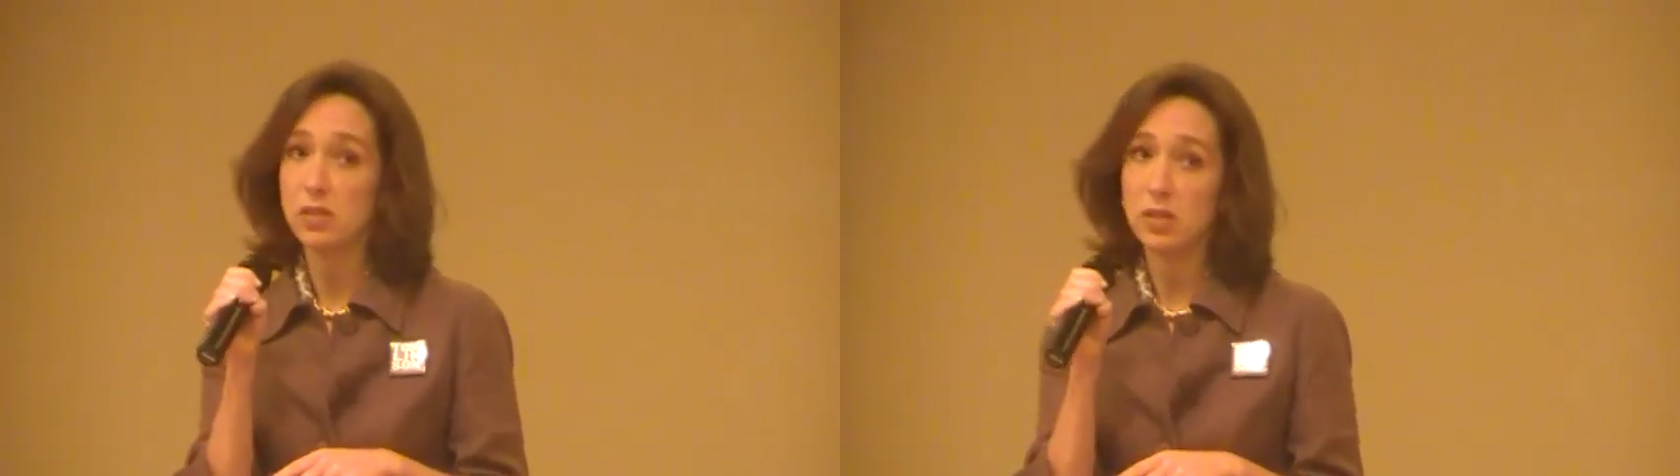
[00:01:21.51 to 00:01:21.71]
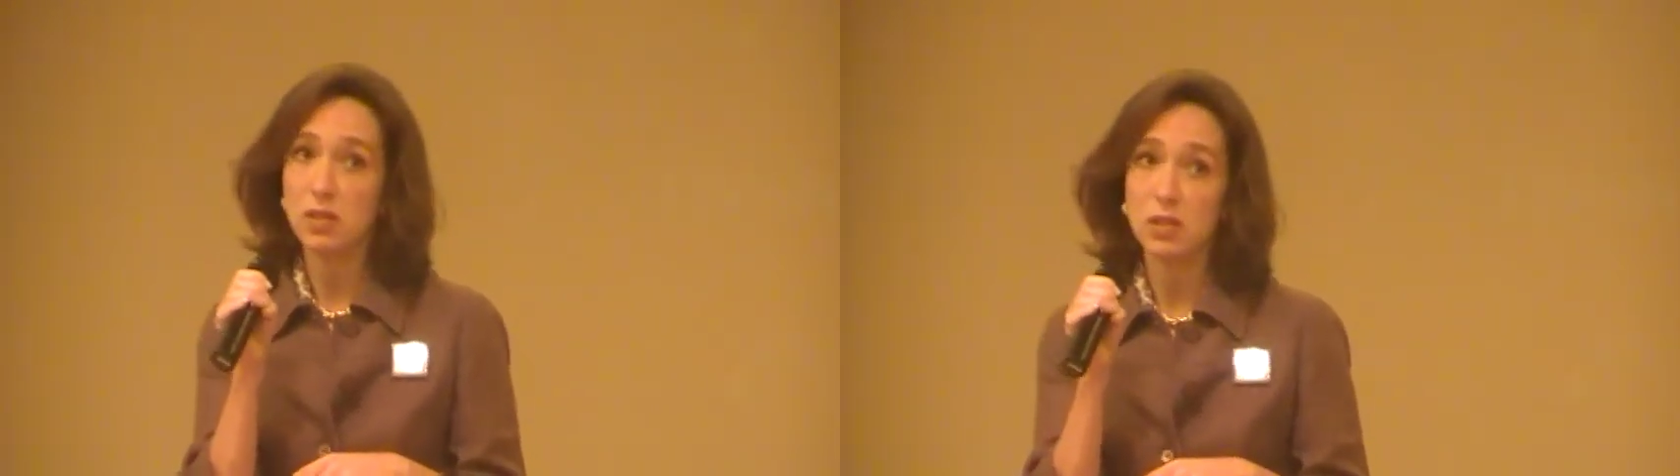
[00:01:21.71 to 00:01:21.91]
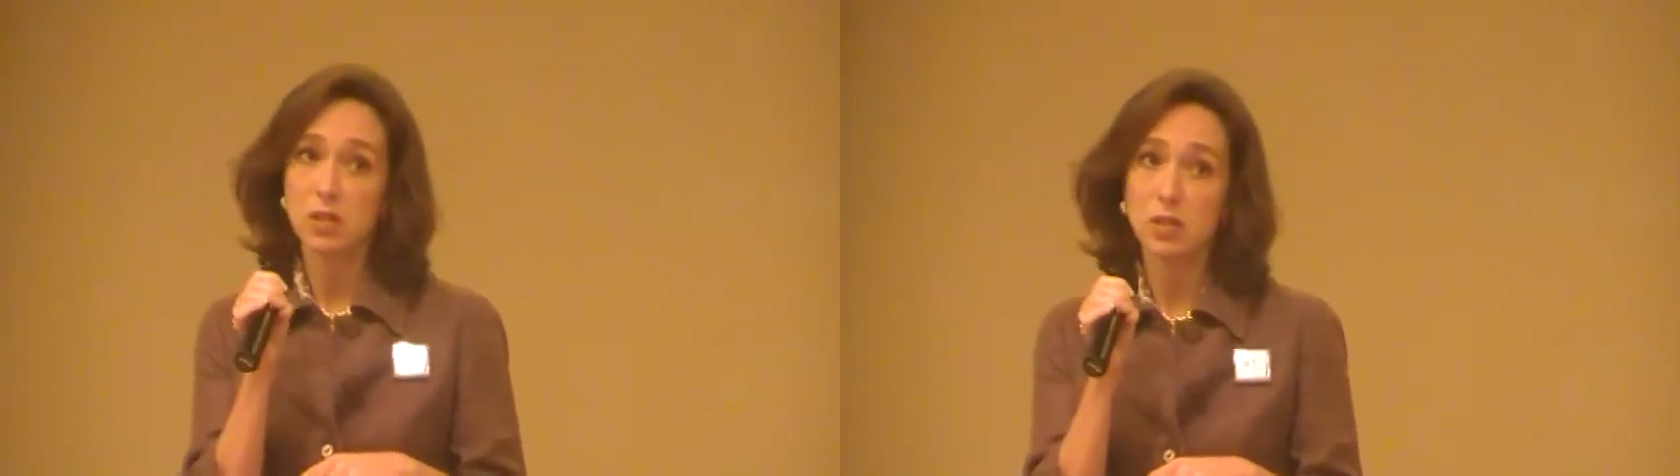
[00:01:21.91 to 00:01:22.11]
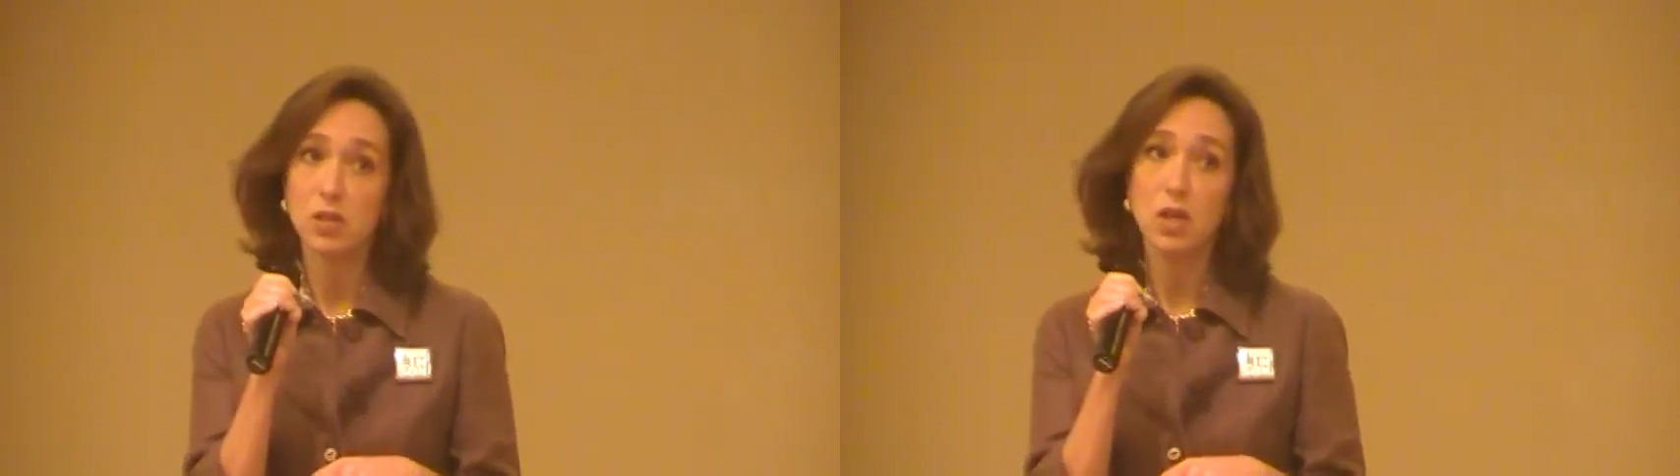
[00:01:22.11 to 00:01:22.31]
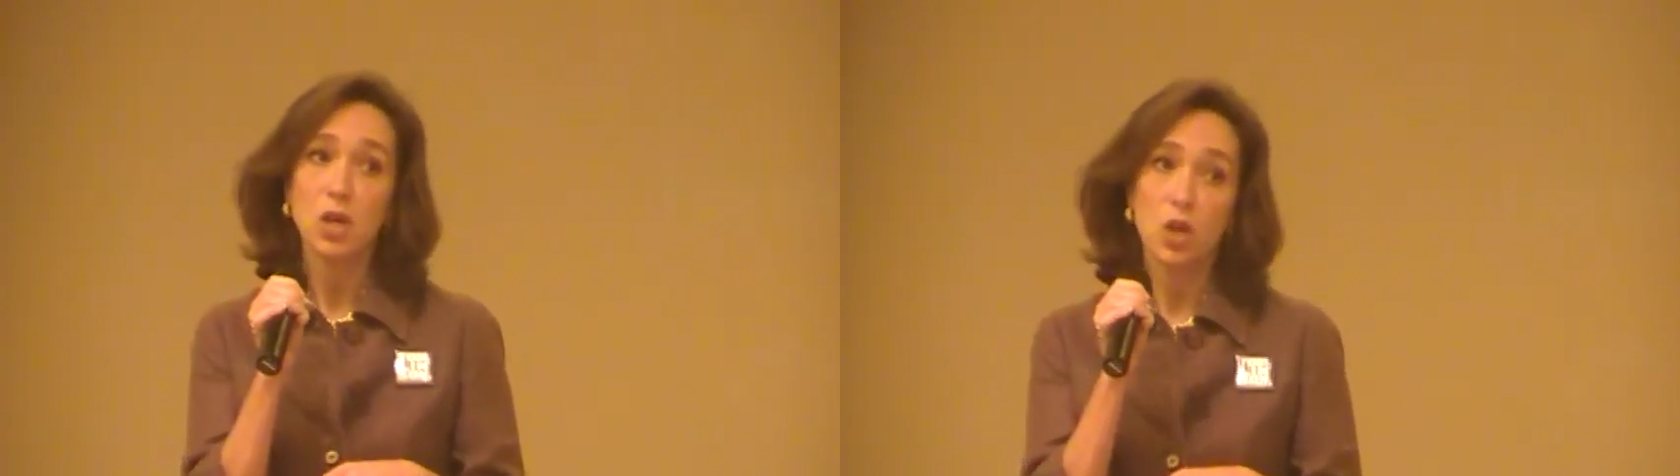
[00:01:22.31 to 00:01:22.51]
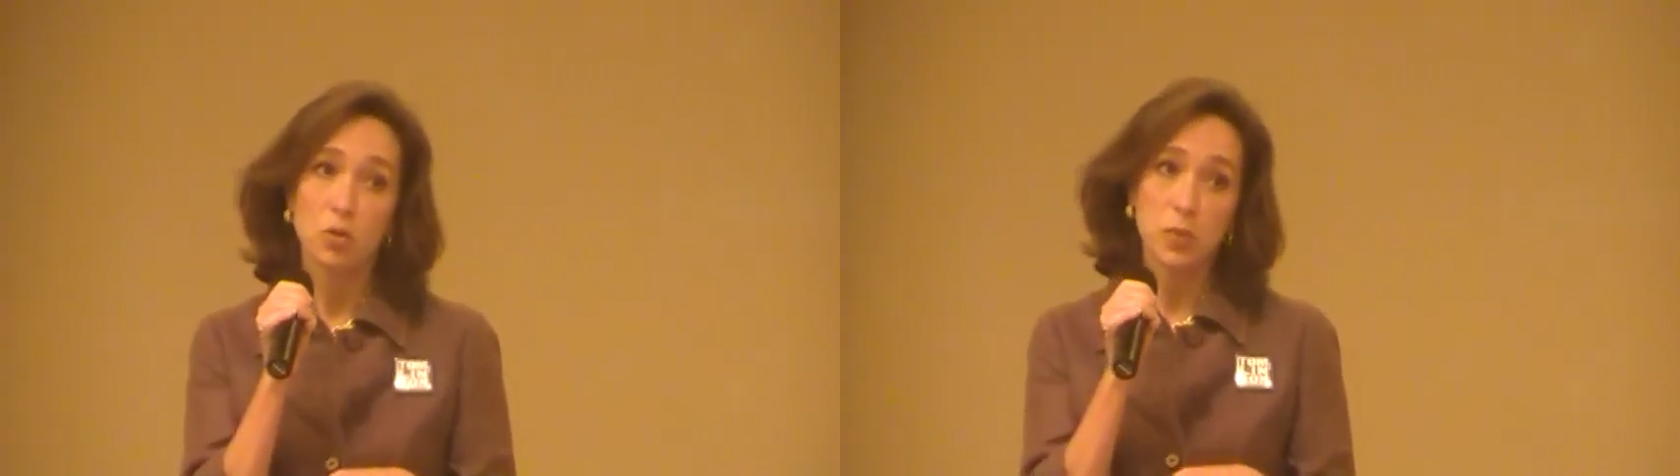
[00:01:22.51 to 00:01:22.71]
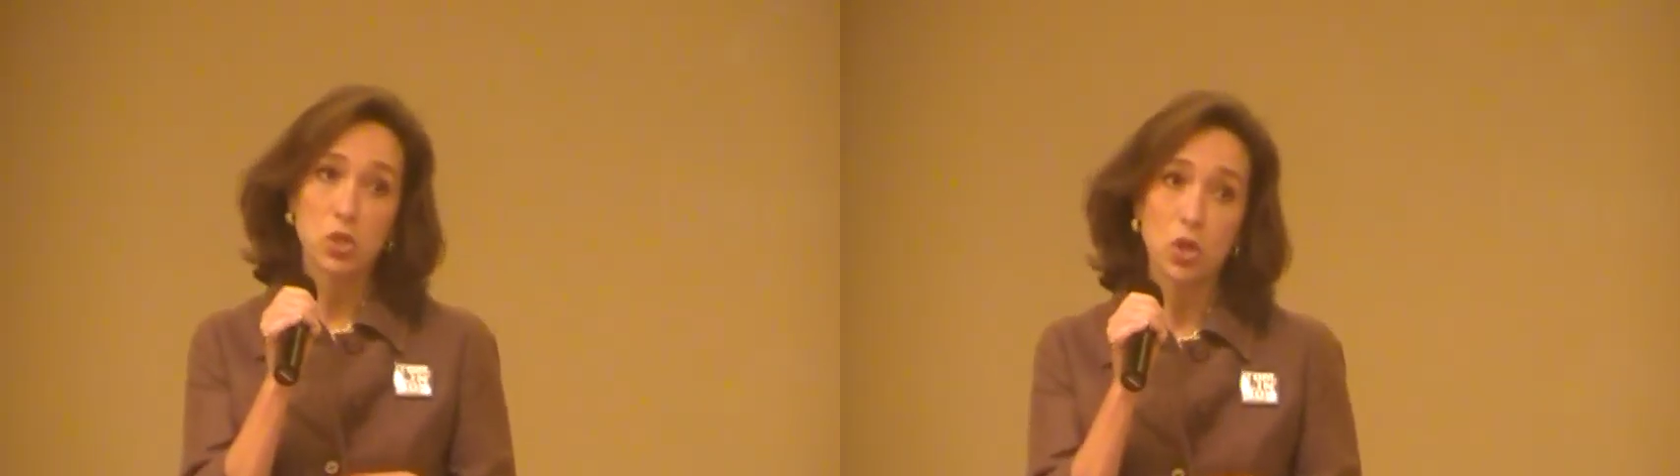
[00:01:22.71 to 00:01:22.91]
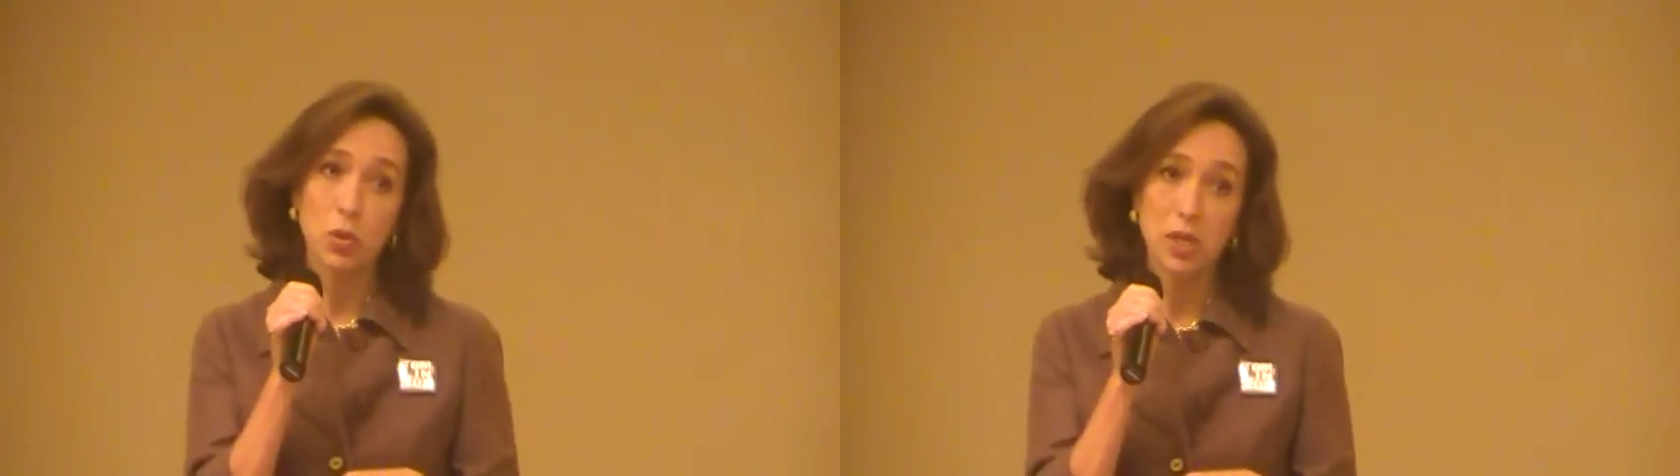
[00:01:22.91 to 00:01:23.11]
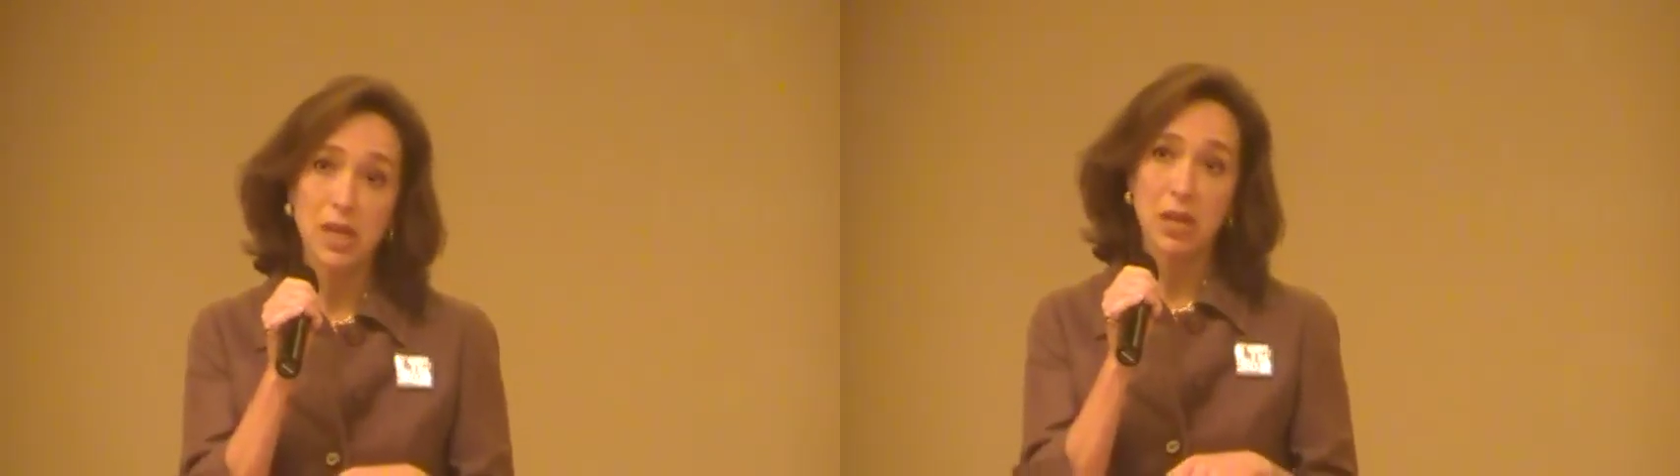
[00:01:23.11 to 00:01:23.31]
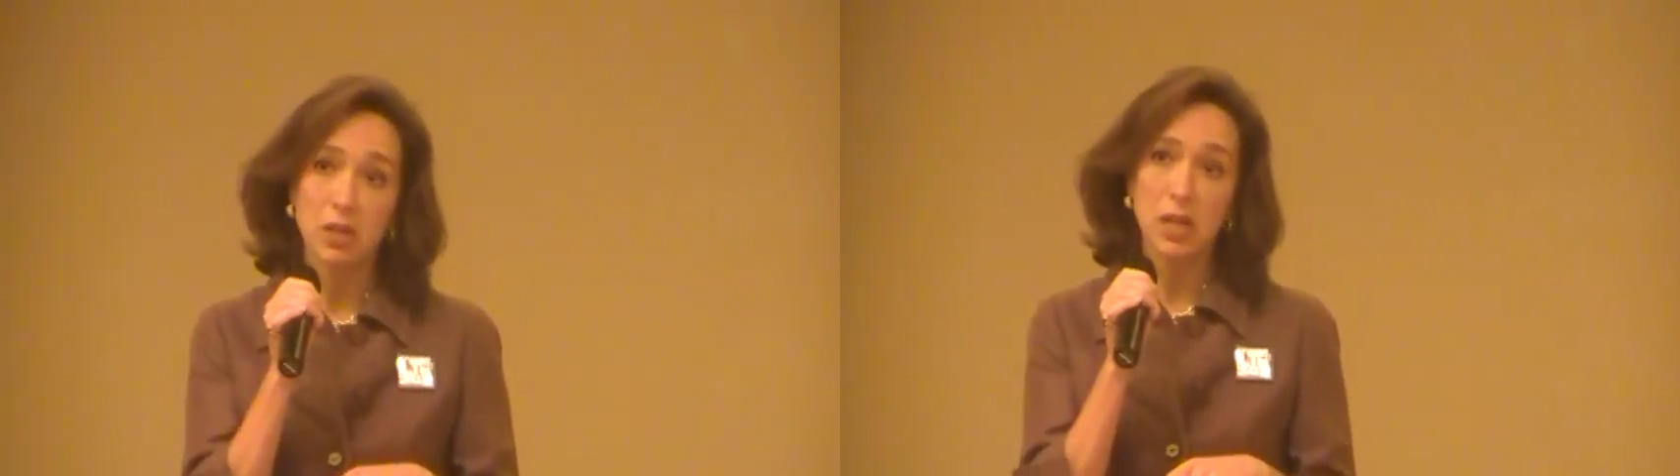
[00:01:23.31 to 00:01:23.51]
citizens of Muskogee
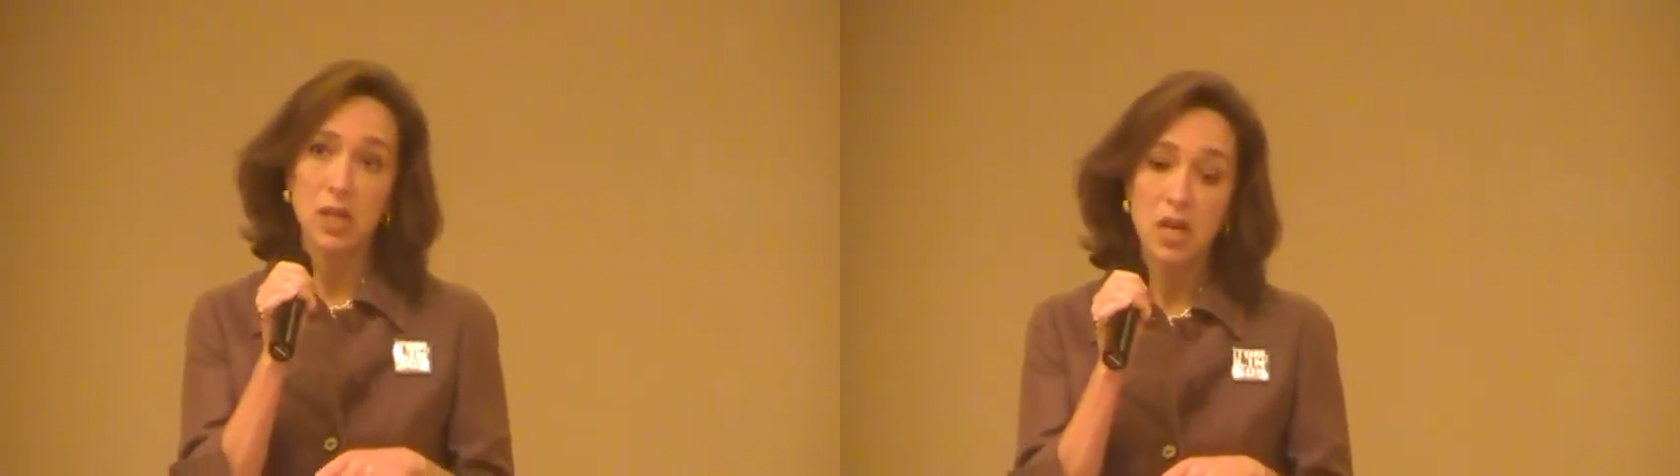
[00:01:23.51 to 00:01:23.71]
County.